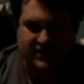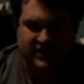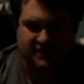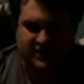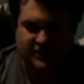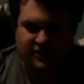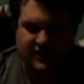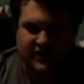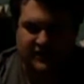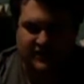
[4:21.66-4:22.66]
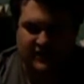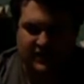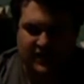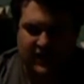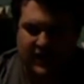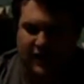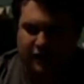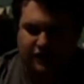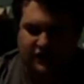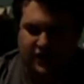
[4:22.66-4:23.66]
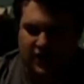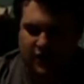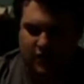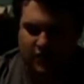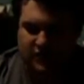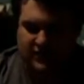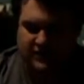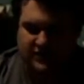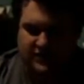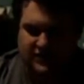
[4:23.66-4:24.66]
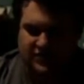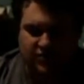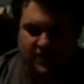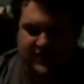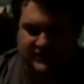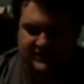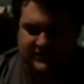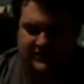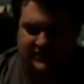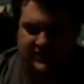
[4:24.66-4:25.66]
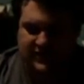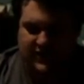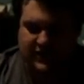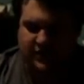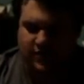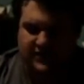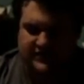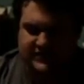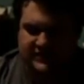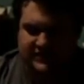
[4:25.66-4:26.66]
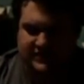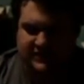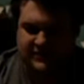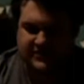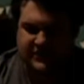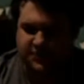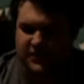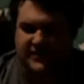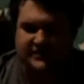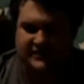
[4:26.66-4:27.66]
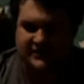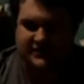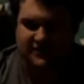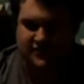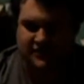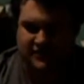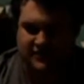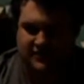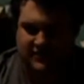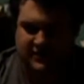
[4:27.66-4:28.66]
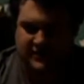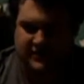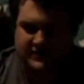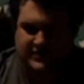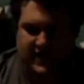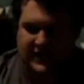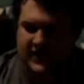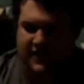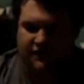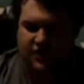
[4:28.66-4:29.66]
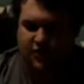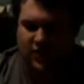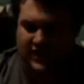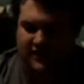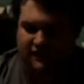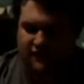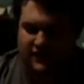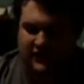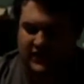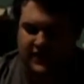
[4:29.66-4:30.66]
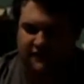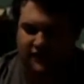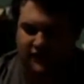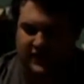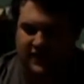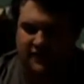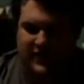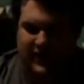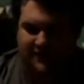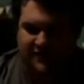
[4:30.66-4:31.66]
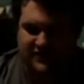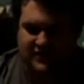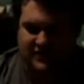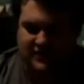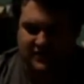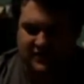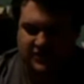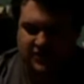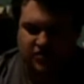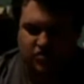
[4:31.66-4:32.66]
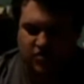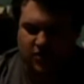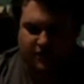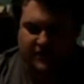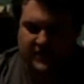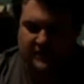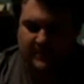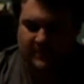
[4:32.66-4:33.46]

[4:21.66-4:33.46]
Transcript: Documentary, AlphaGo, Disgraced, Icarus, Speed Sisters, Take Every Wave, The Life of Laird Hamilton, Trophy,